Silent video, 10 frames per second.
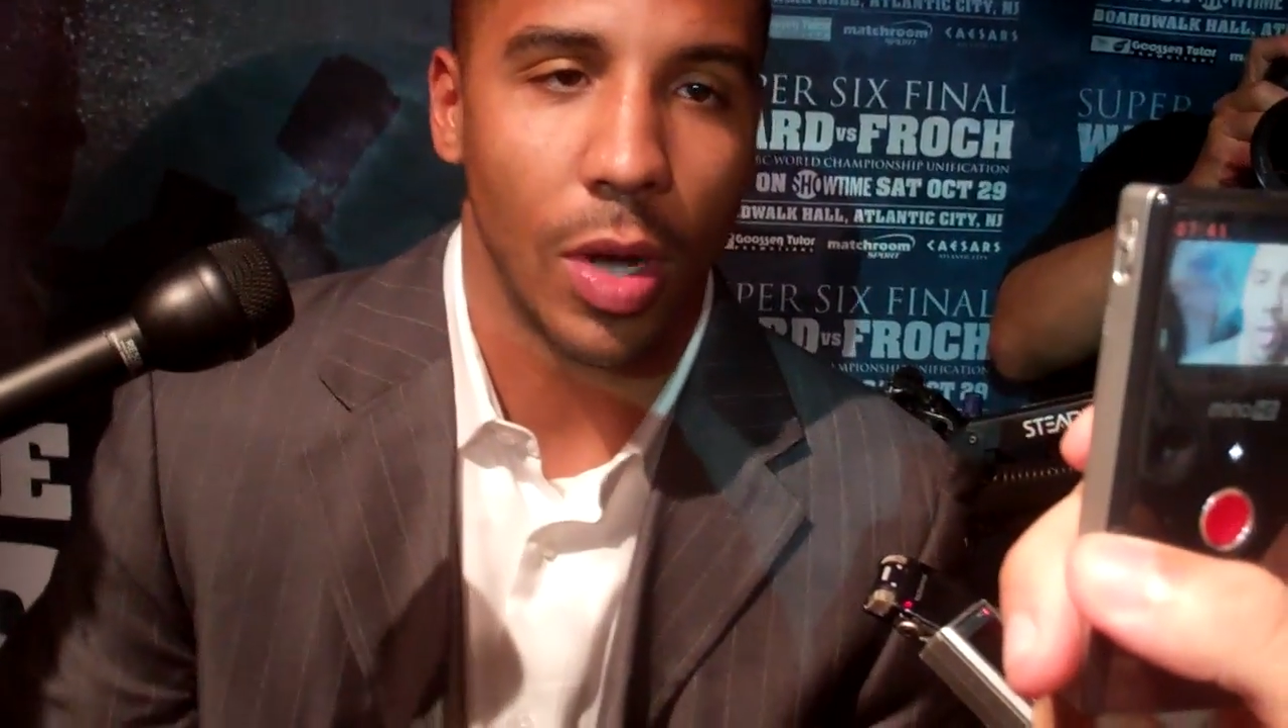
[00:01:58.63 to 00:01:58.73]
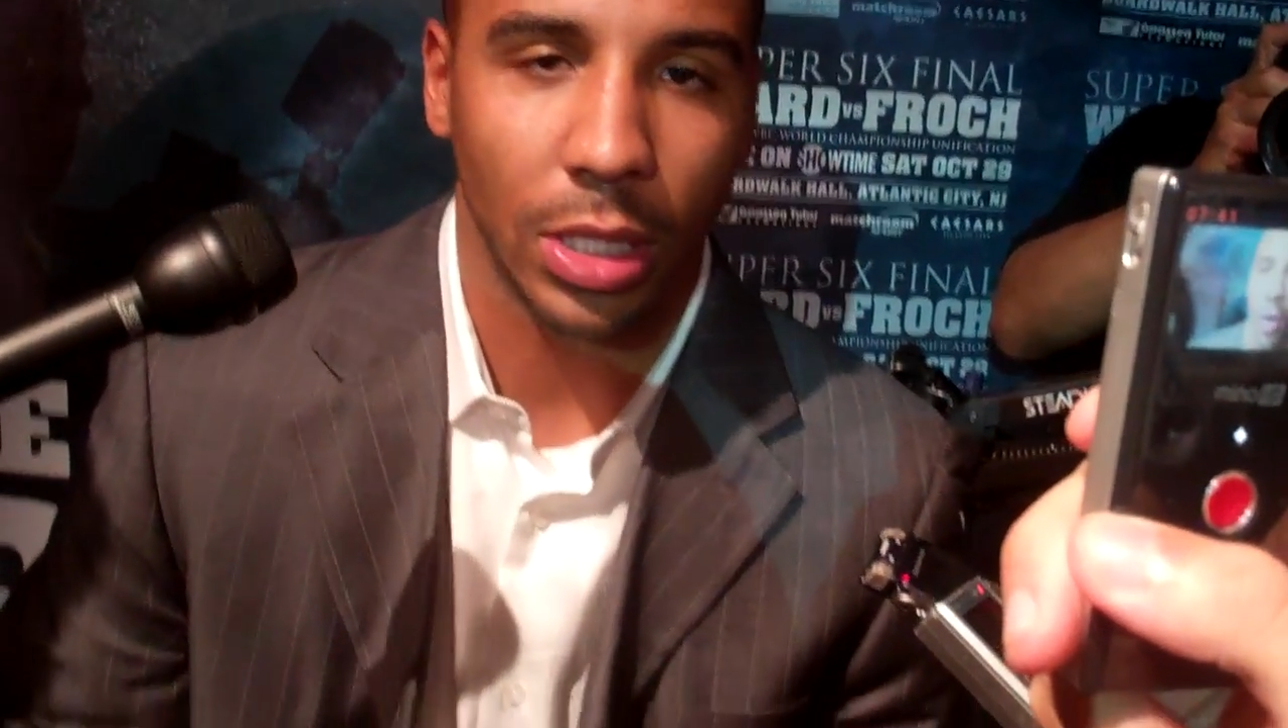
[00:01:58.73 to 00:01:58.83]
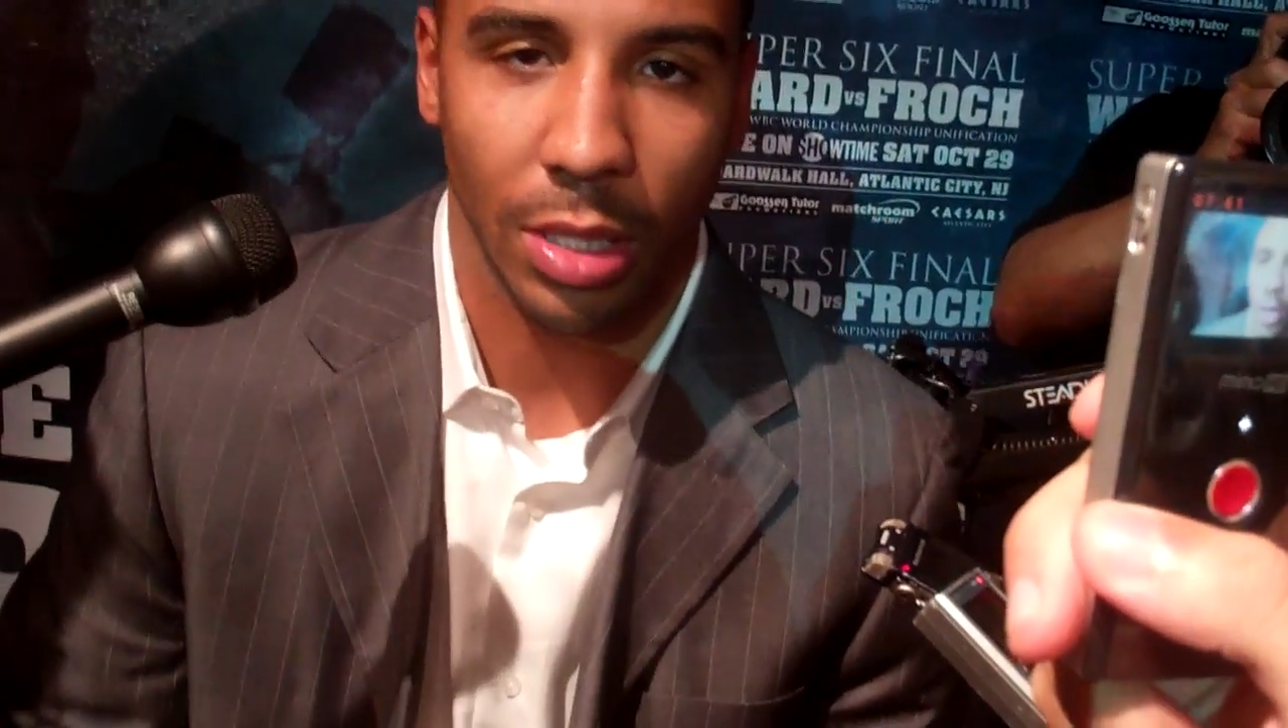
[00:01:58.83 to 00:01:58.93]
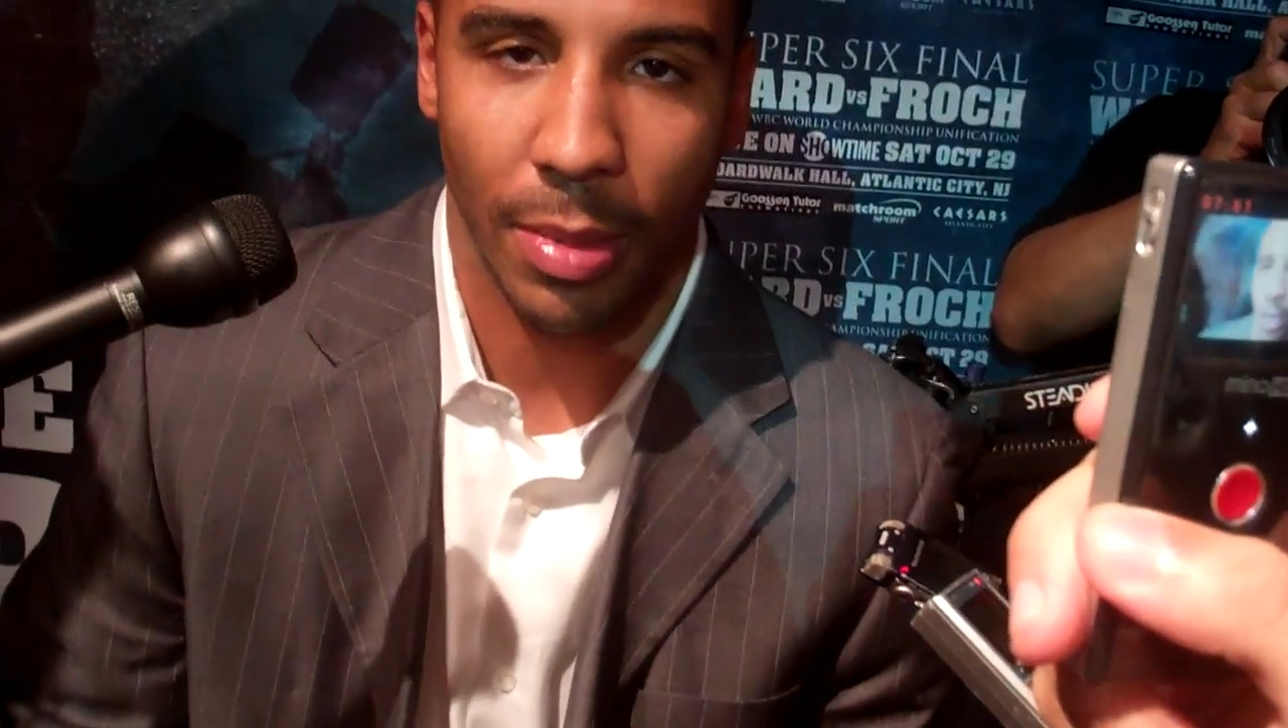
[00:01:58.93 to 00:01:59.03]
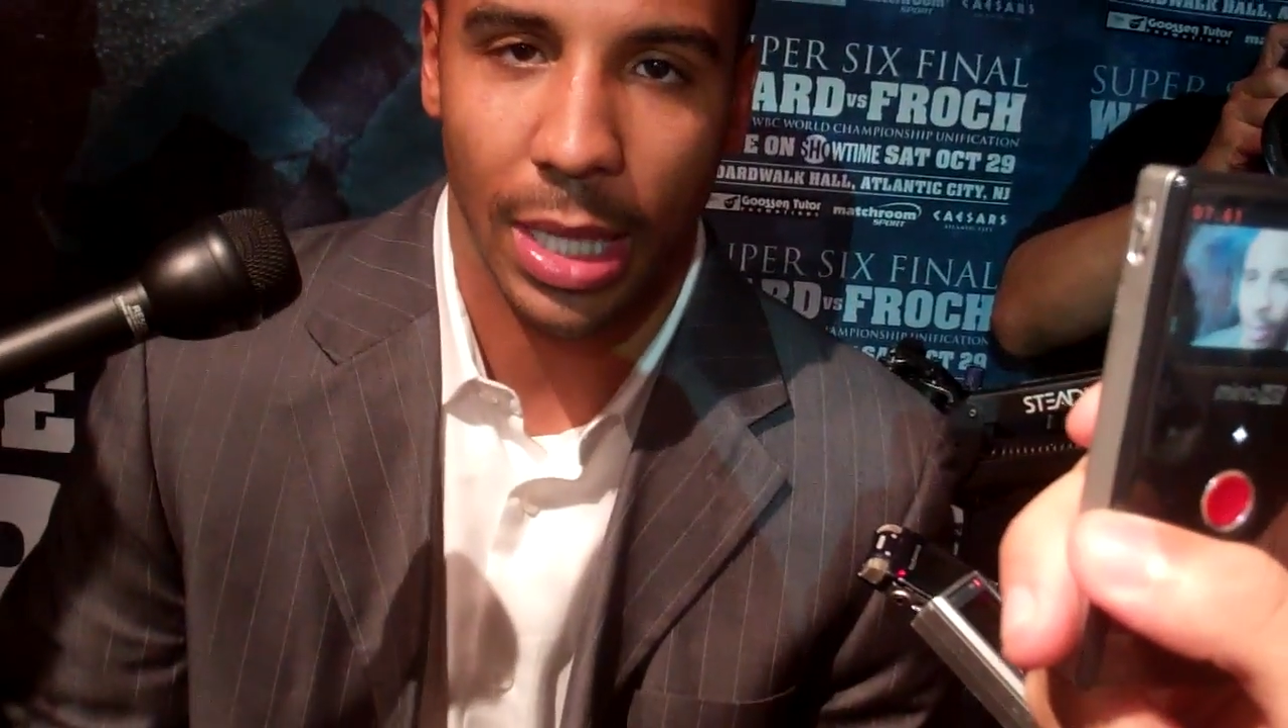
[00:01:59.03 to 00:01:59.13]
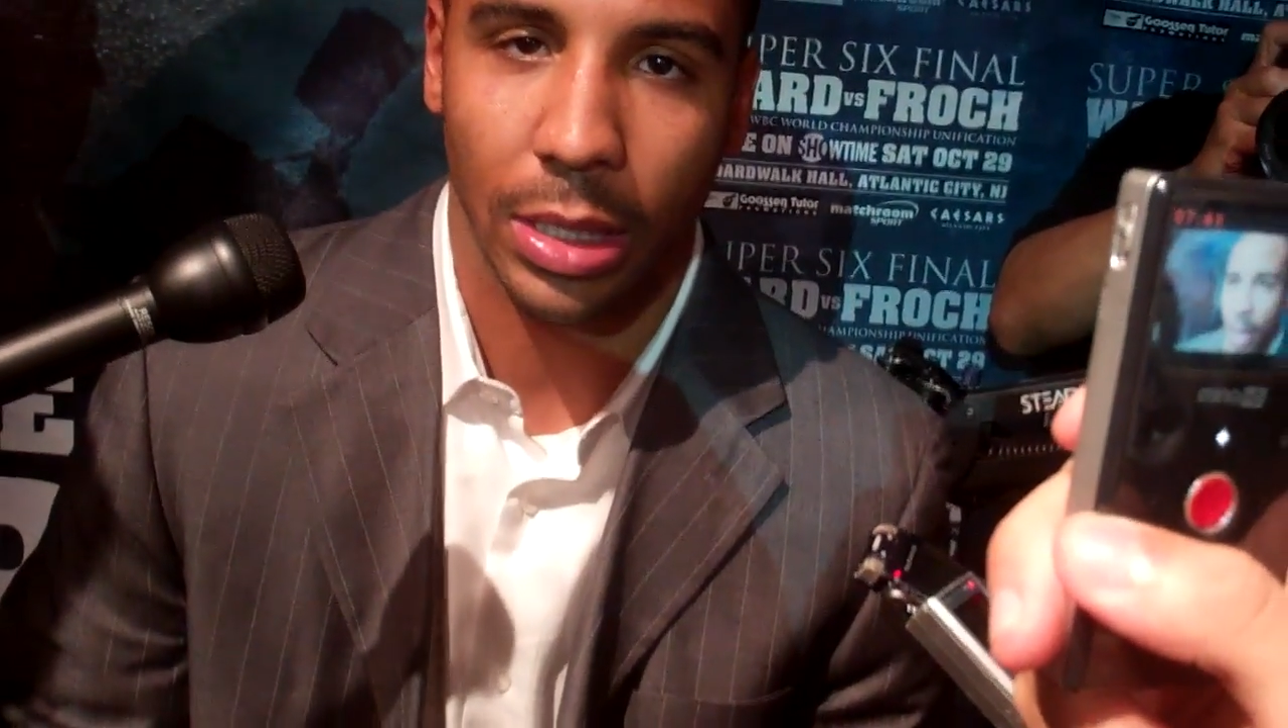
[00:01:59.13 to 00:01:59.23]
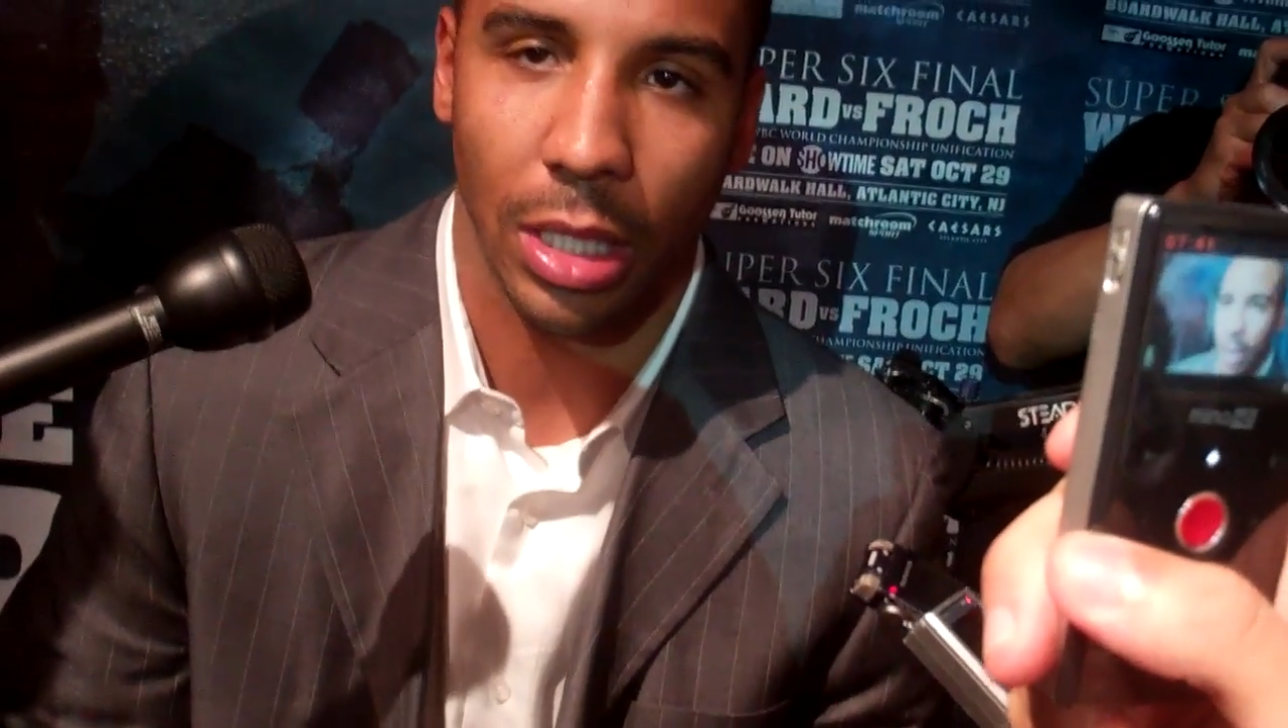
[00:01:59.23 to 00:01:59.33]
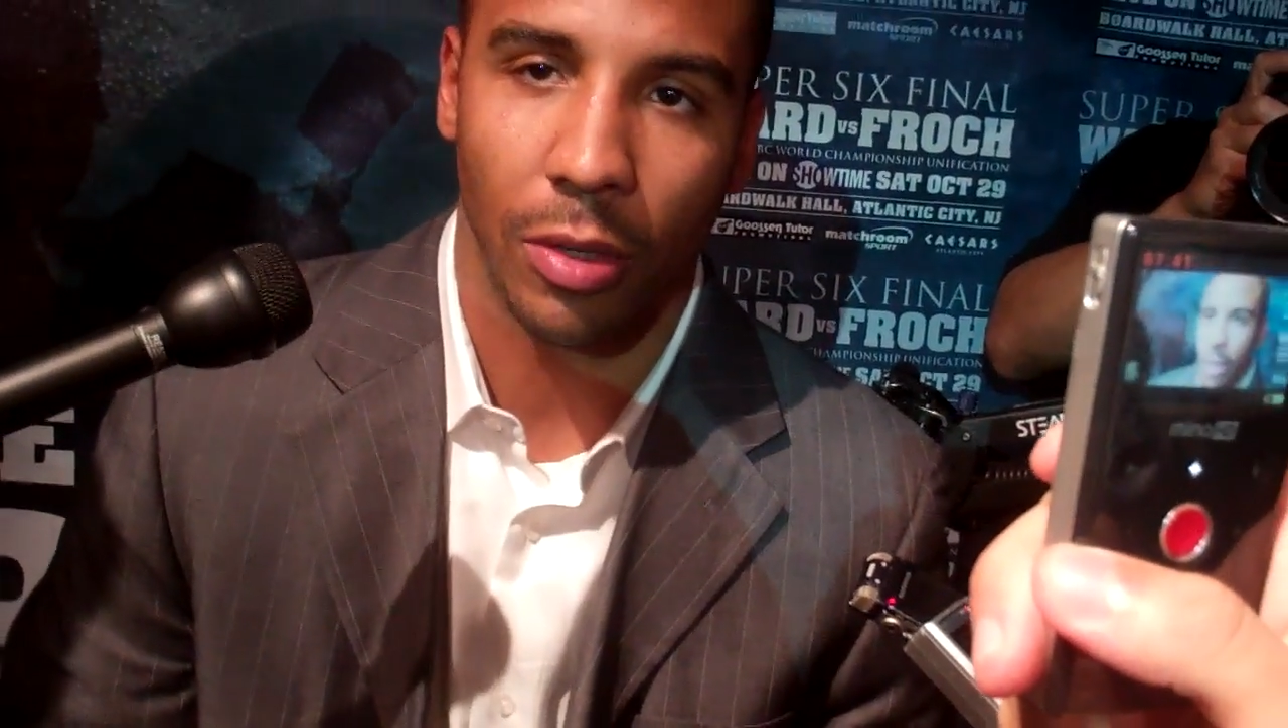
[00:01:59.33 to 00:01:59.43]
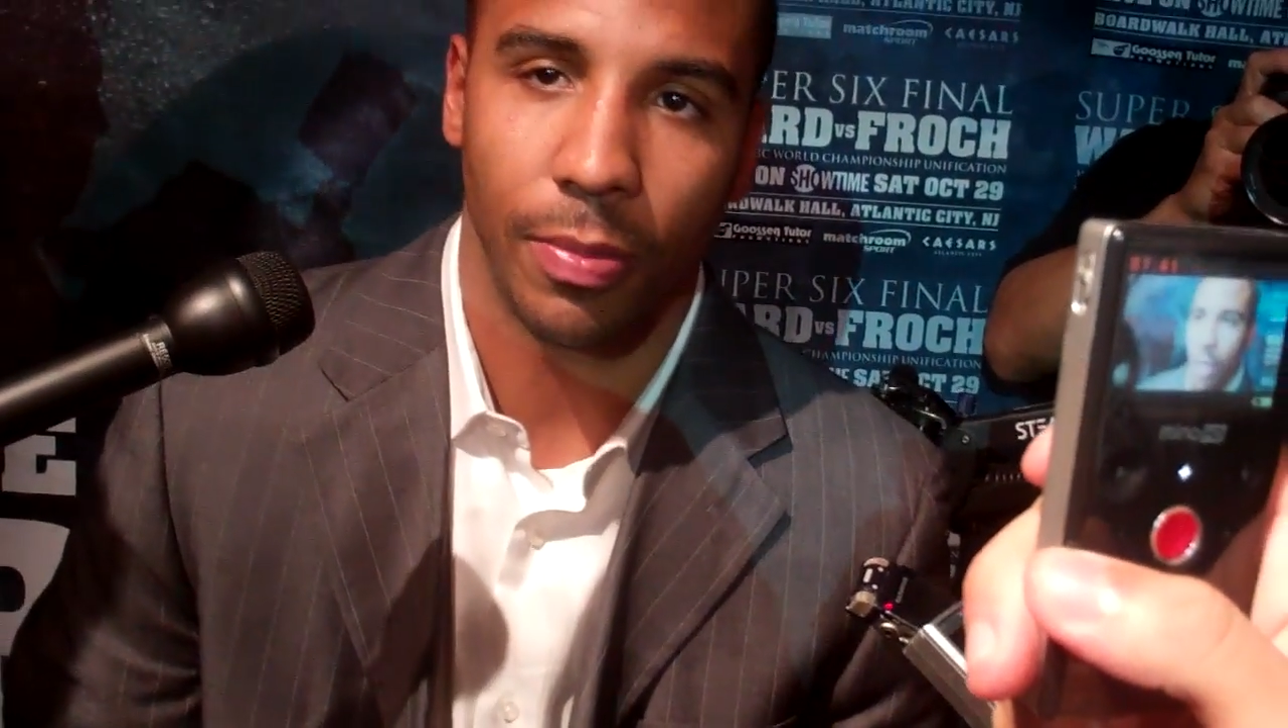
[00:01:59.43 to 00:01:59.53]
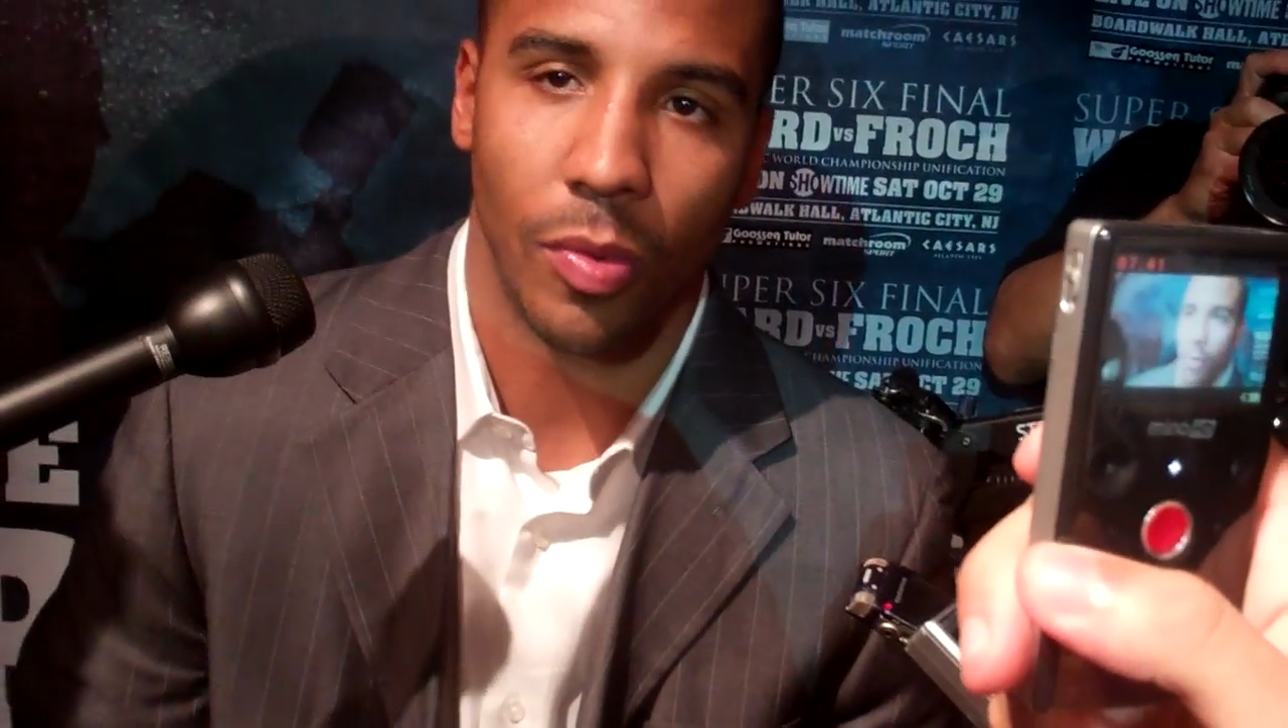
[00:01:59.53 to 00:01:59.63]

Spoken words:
question myself.